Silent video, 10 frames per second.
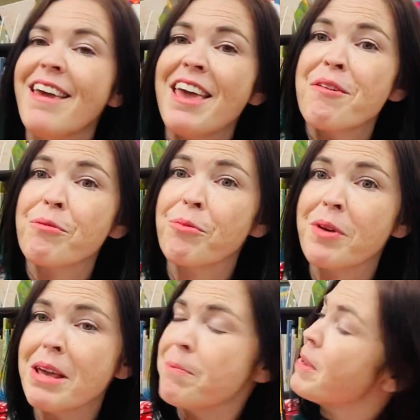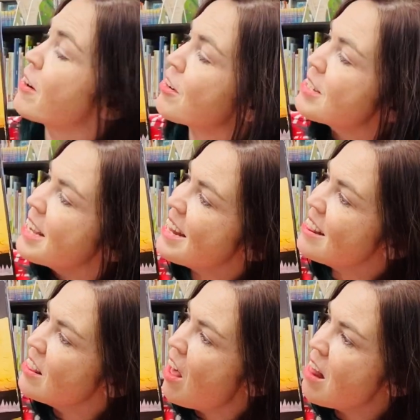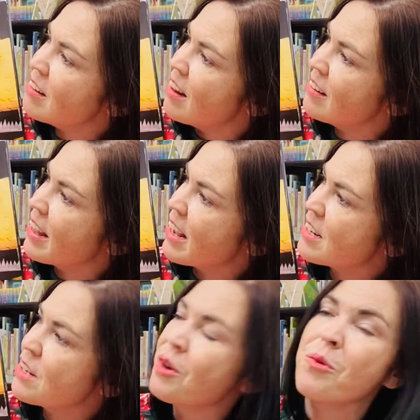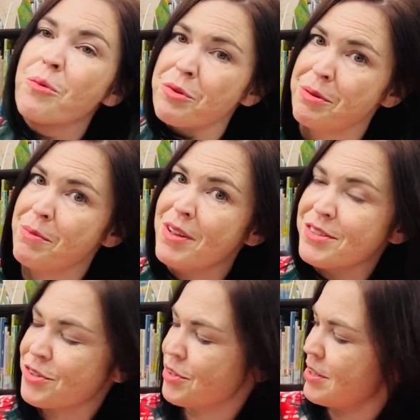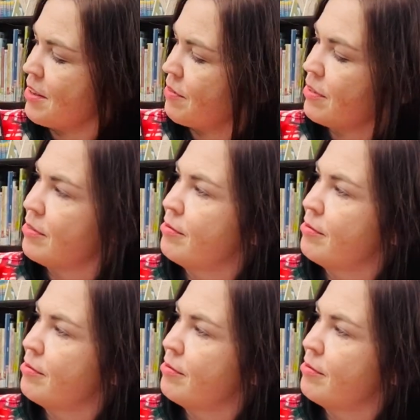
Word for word: It reappears in La La Land, where the monsters live.